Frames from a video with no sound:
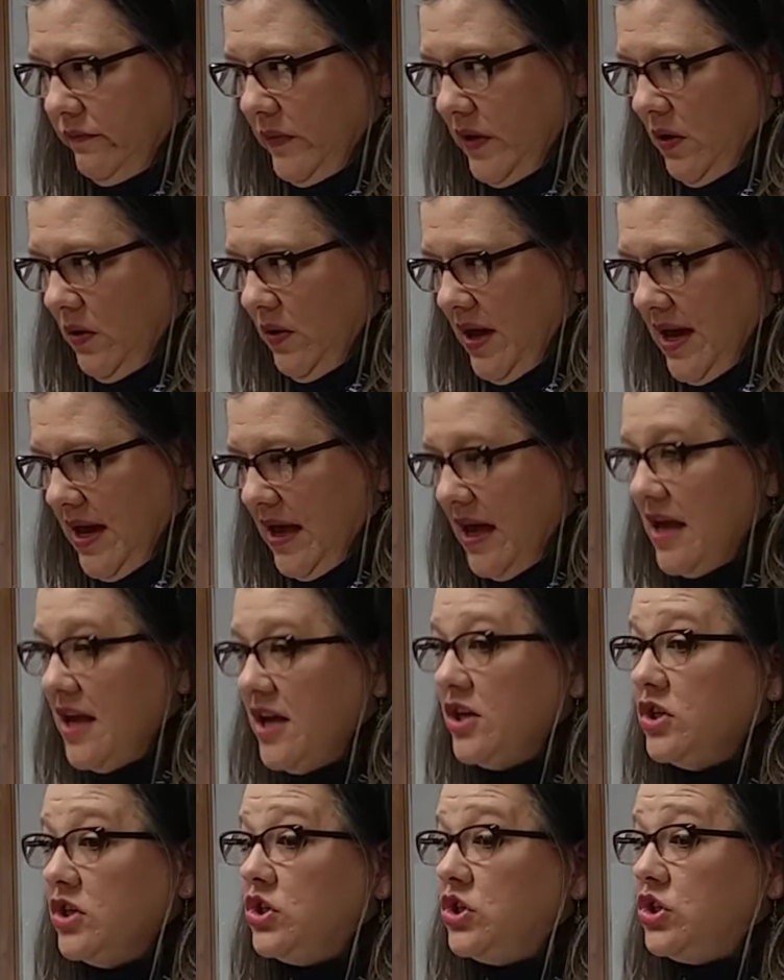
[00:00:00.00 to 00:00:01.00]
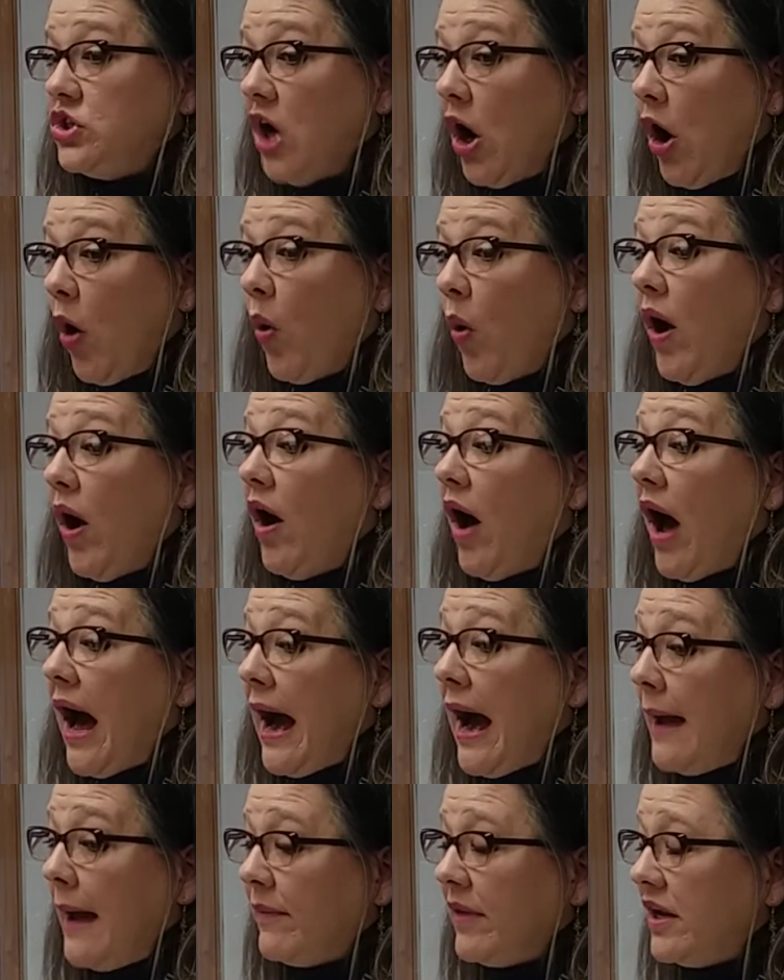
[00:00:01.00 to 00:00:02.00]
Okay, so
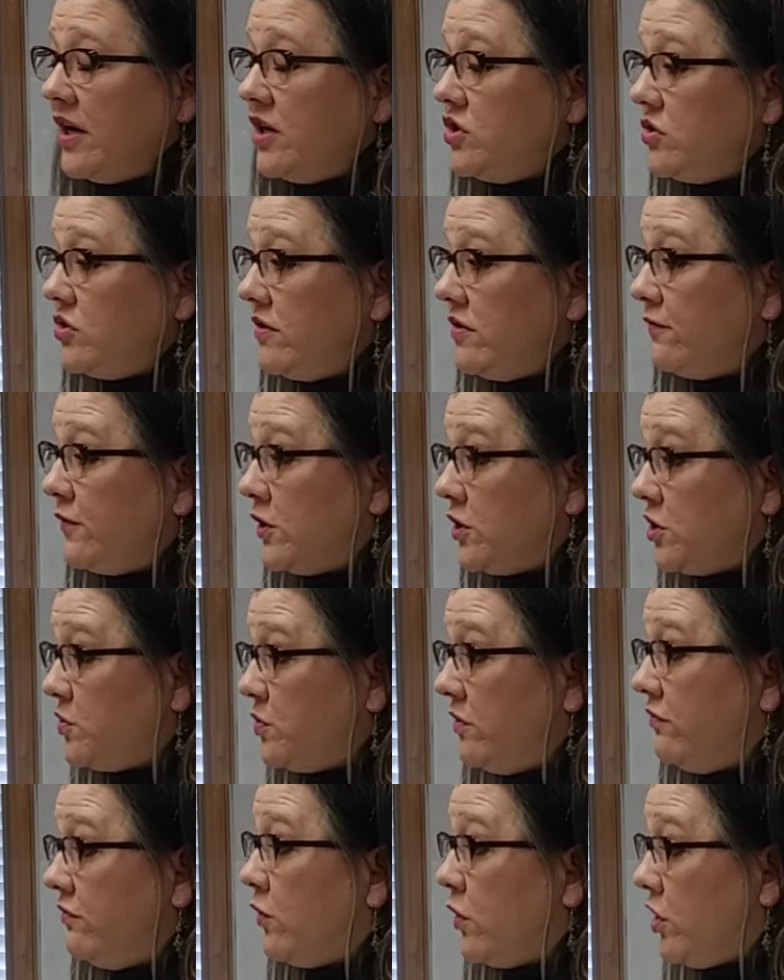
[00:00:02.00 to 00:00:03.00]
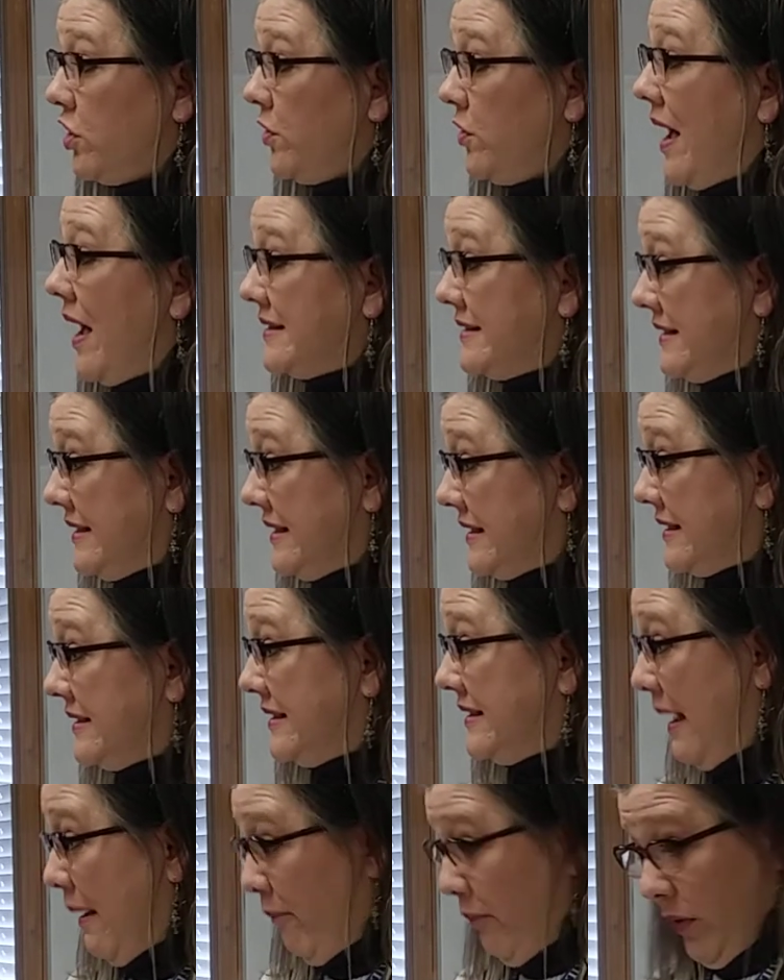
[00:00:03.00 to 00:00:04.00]
I'm going to do the first one for you as an
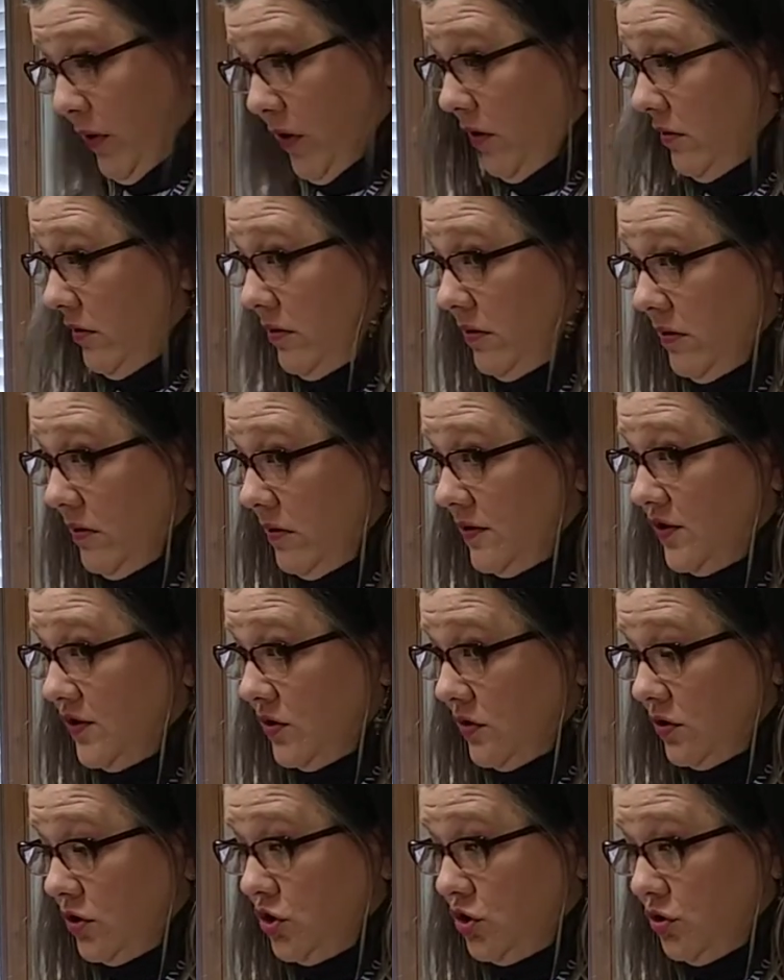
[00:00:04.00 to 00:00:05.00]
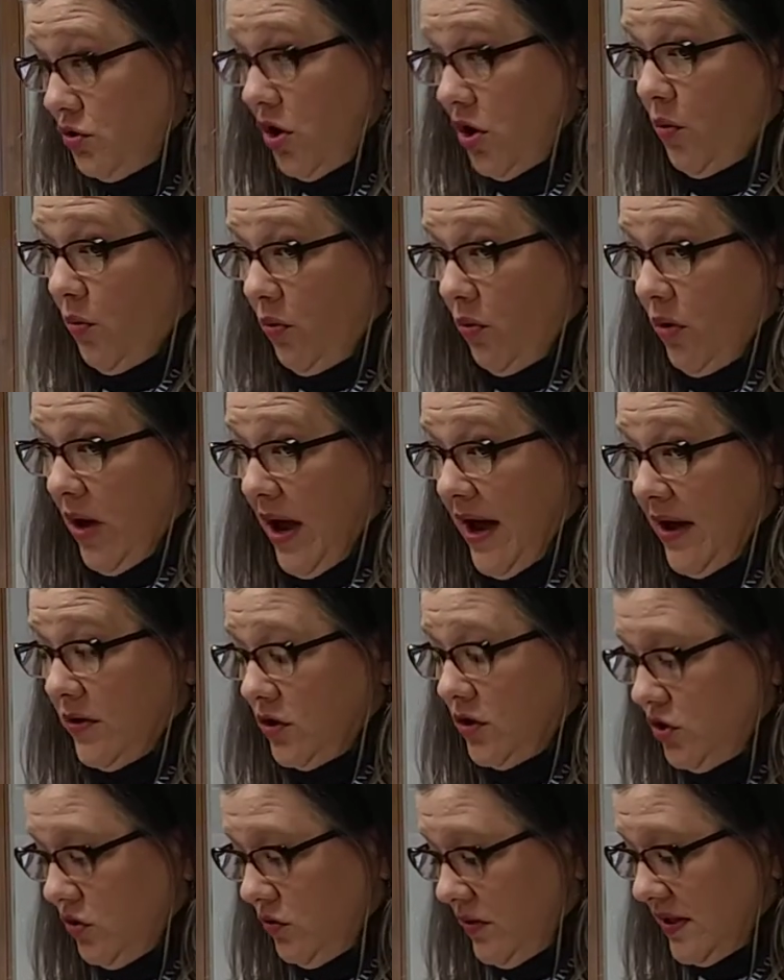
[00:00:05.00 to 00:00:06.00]
example so that you know how to
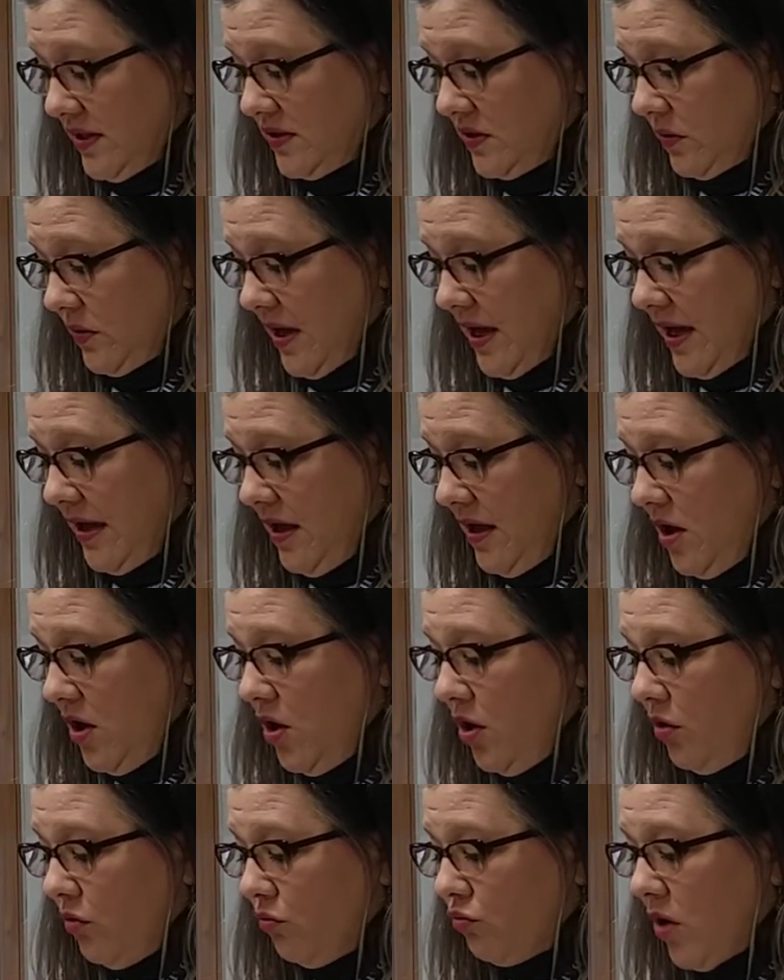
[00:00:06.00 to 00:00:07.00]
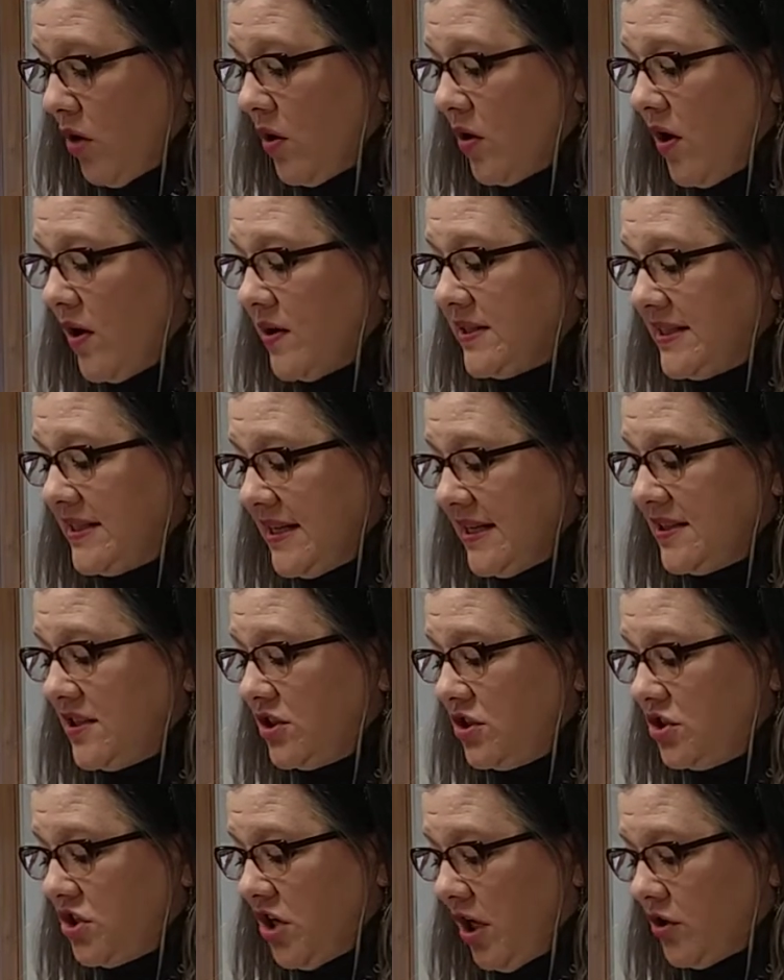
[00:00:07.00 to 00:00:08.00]
do this, okay? Rocco sees the
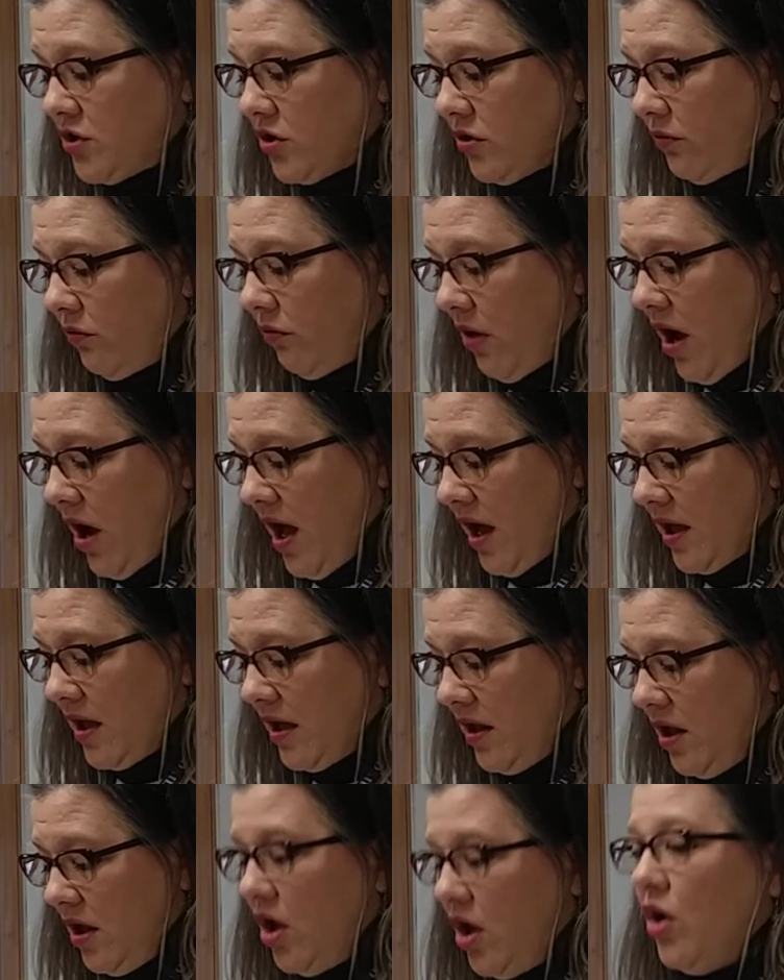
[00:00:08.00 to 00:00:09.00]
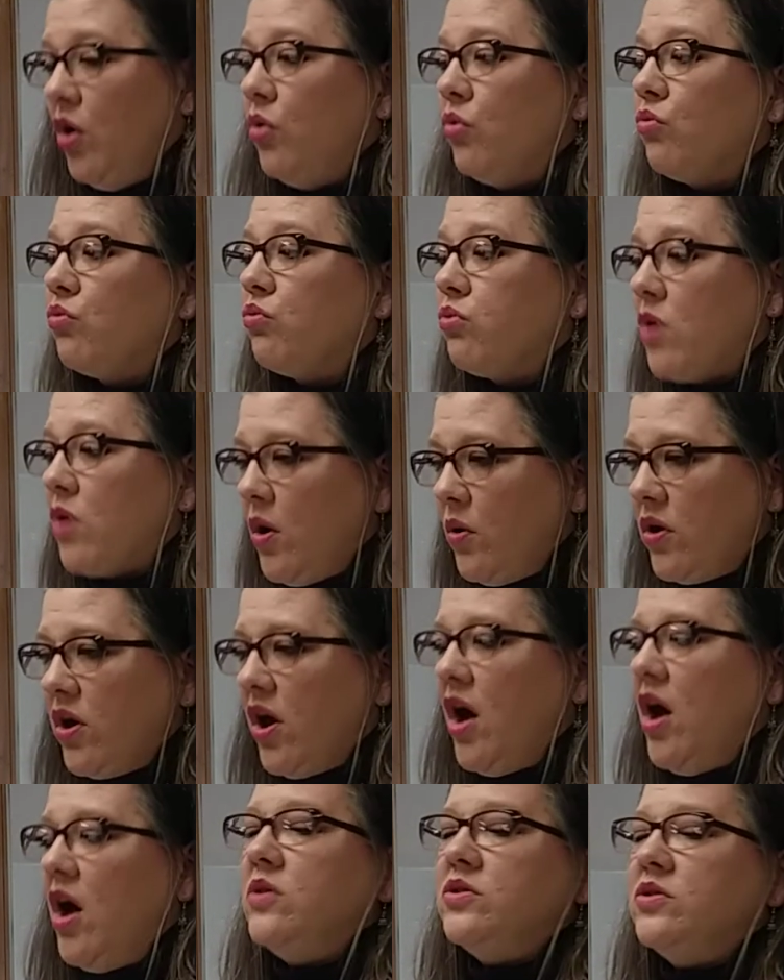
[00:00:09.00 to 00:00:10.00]
shelter rock.
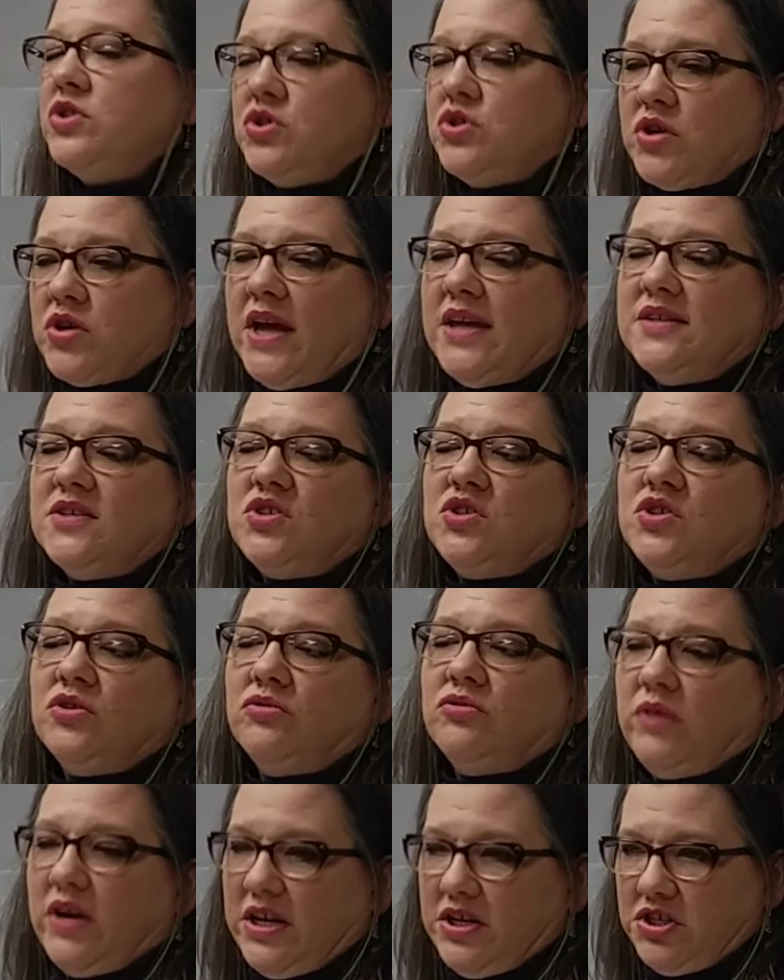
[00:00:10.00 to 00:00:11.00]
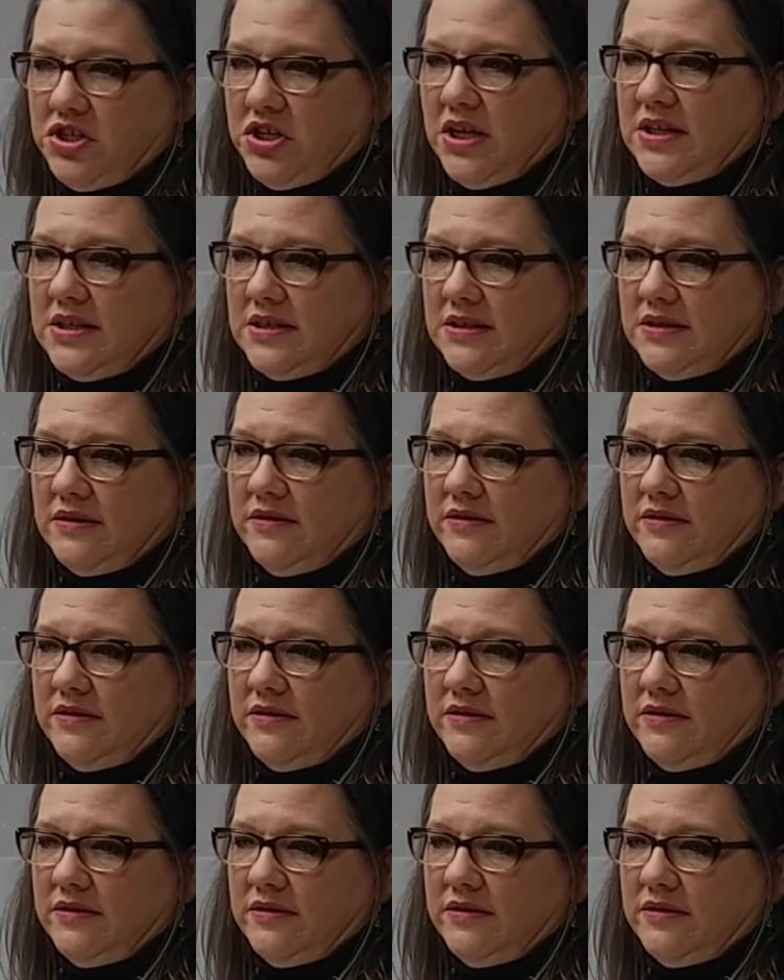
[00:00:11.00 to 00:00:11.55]
Rocco strains to reach it.